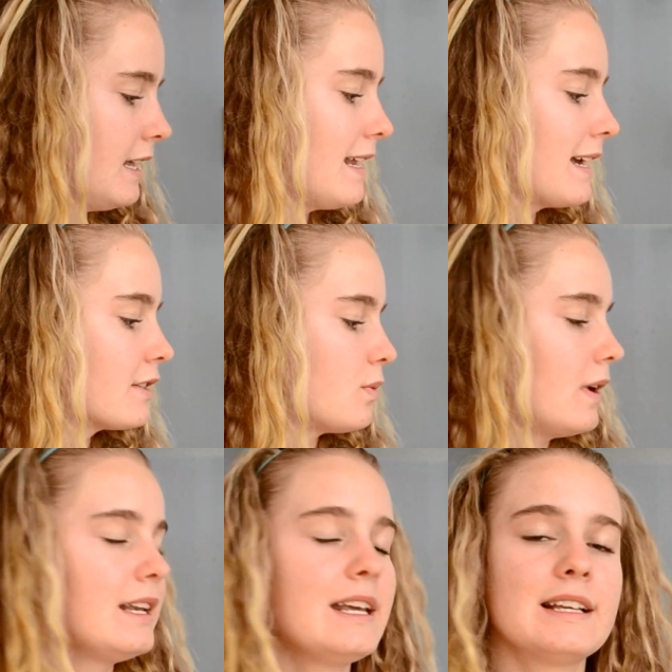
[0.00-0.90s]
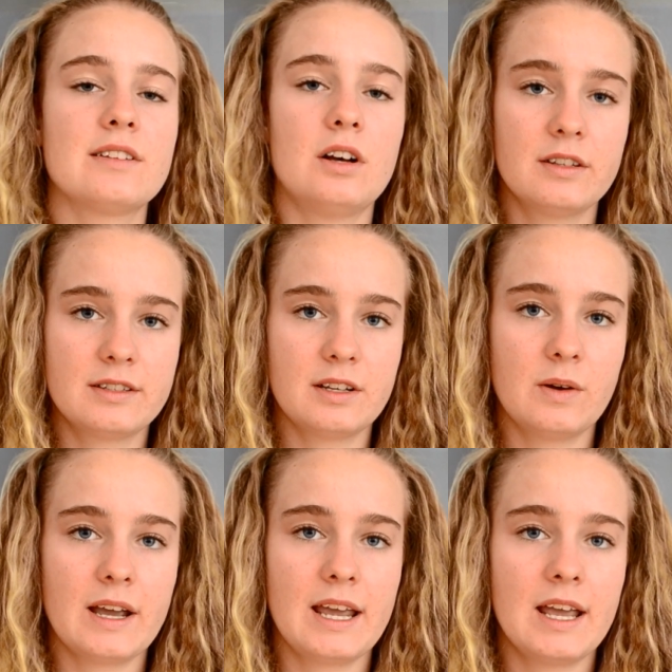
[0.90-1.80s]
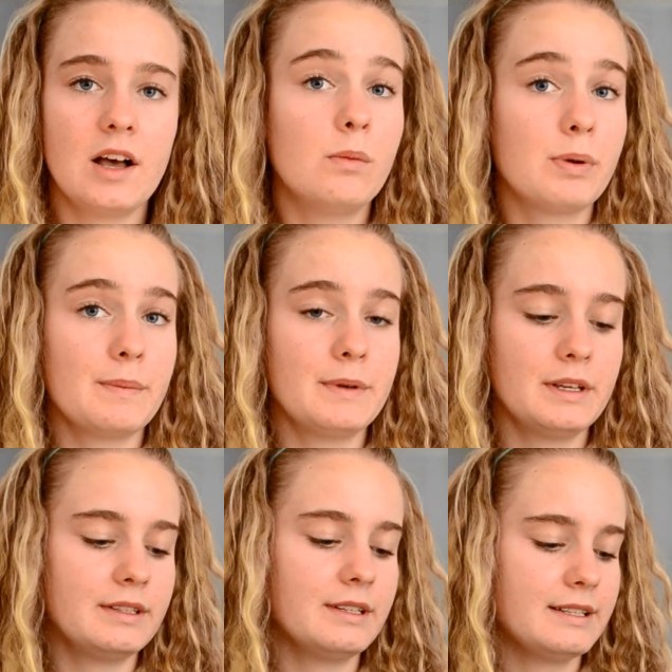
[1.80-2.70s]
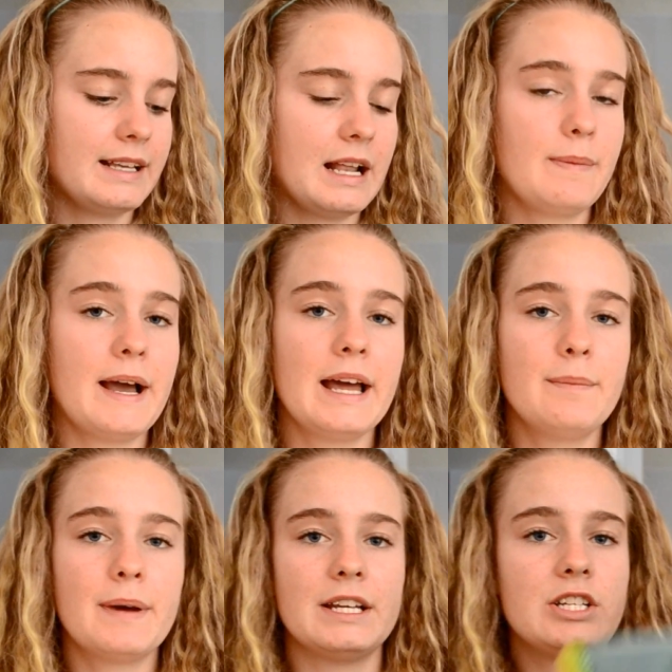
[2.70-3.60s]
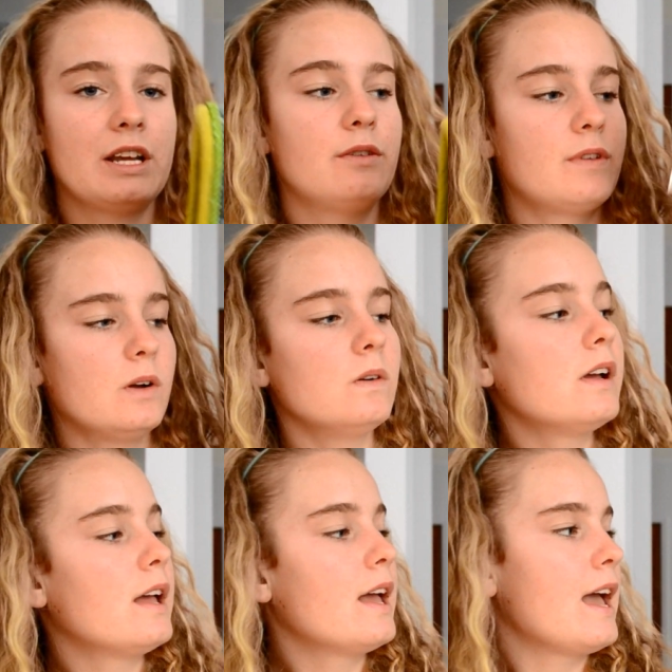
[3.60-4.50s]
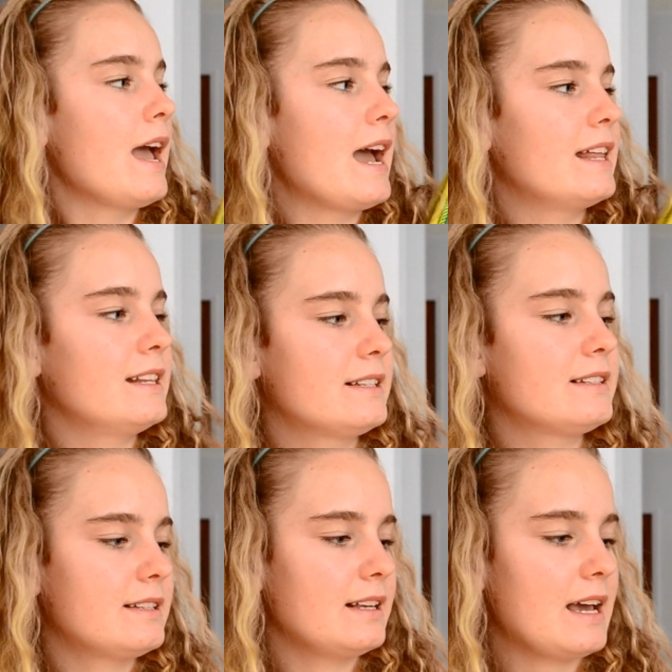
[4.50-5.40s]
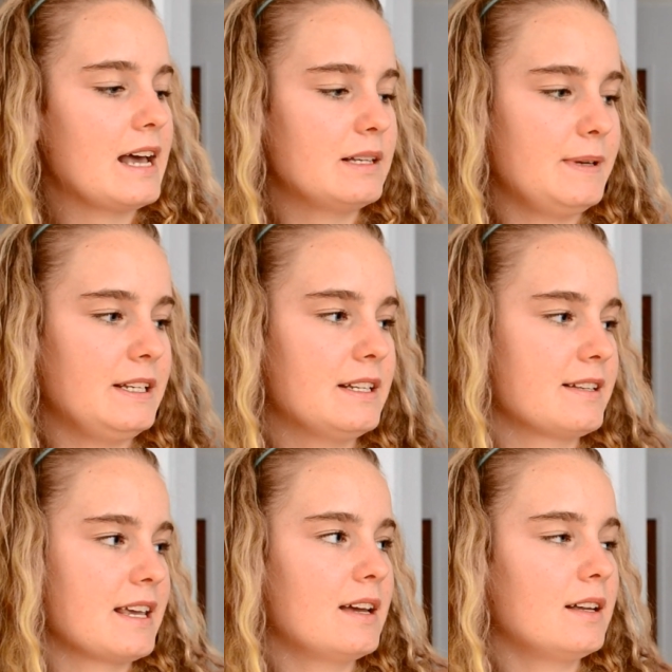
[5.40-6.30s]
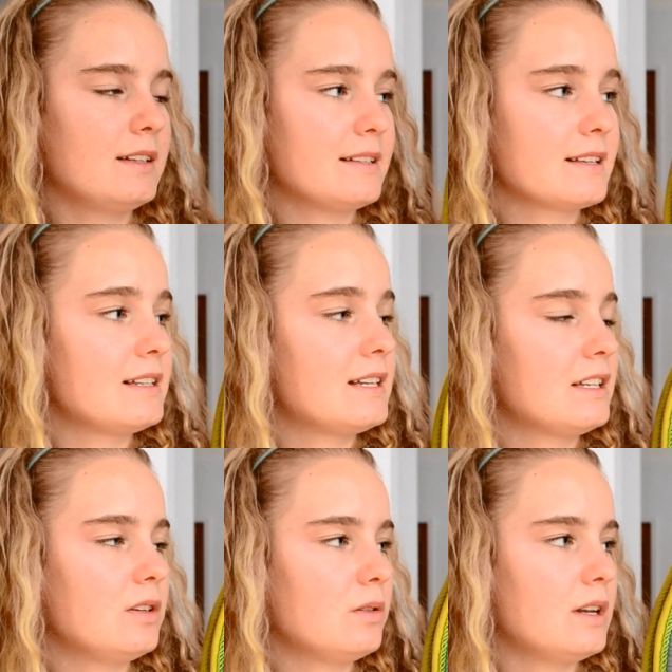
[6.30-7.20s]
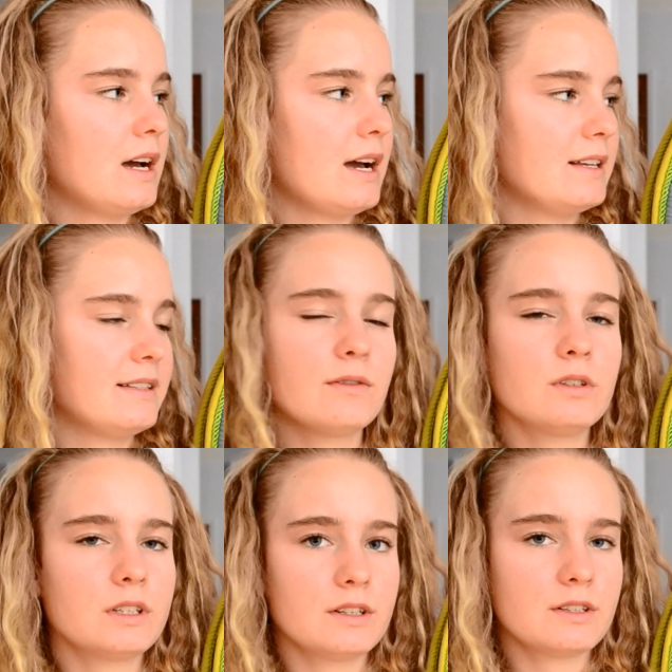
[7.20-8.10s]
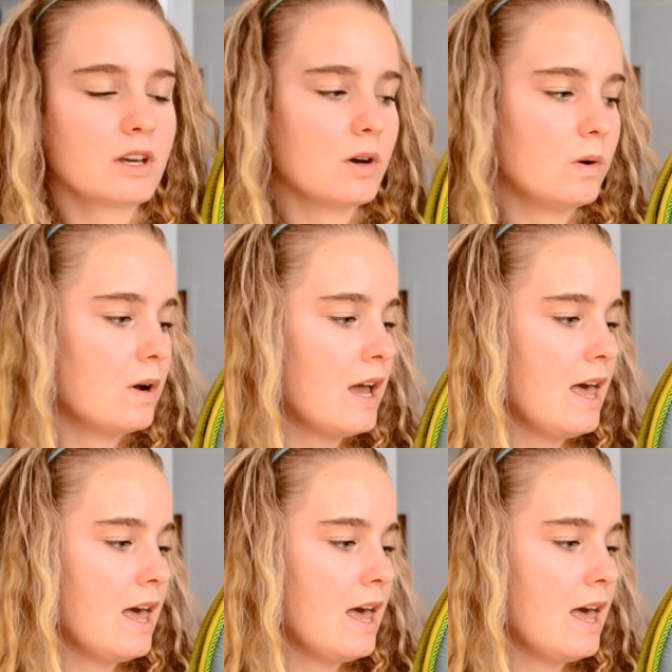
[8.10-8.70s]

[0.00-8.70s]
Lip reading: next one is also a all-purpose saddle pad by Shedrow, and this has been discontinued several years ago.